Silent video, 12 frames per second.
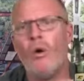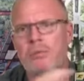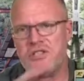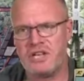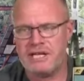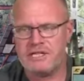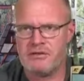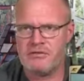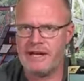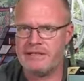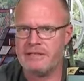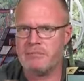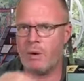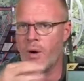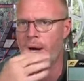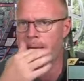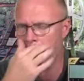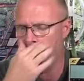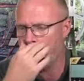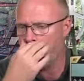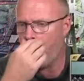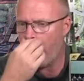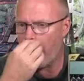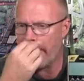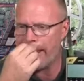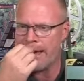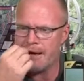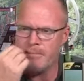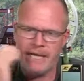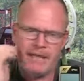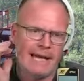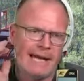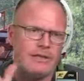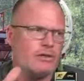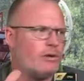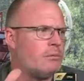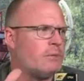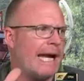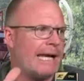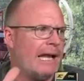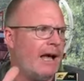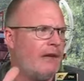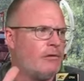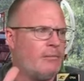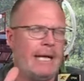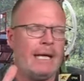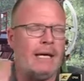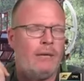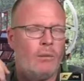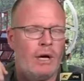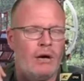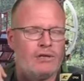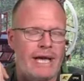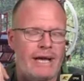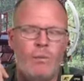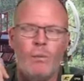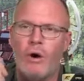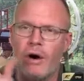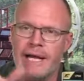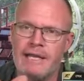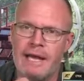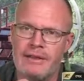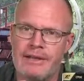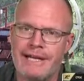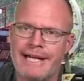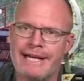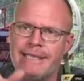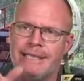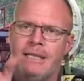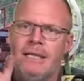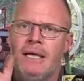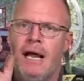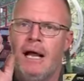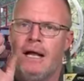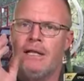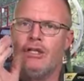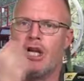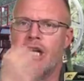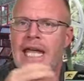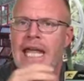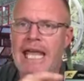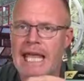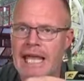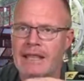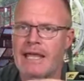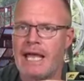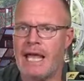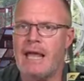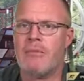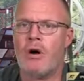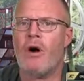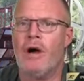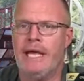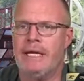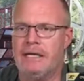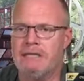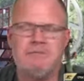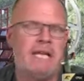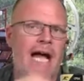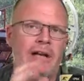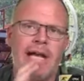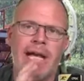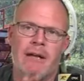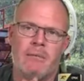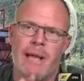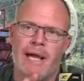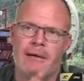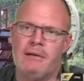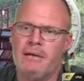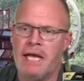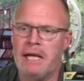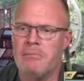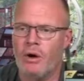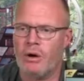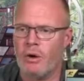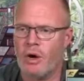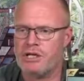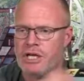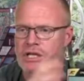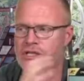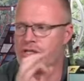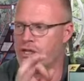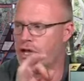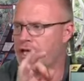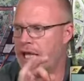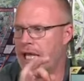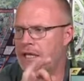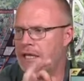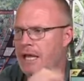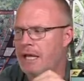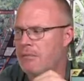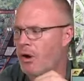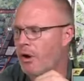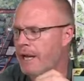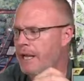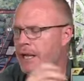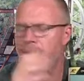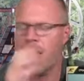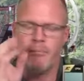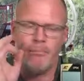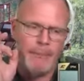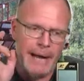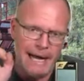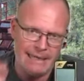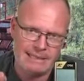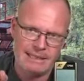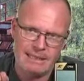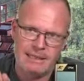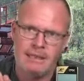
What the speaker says: machines are affected by it. I had a big thunderstorm rattle over me when I was out at Warwick the other day. You could hear the EMI in it, no doubt about it in my mind. You could certainly hear the EMI, but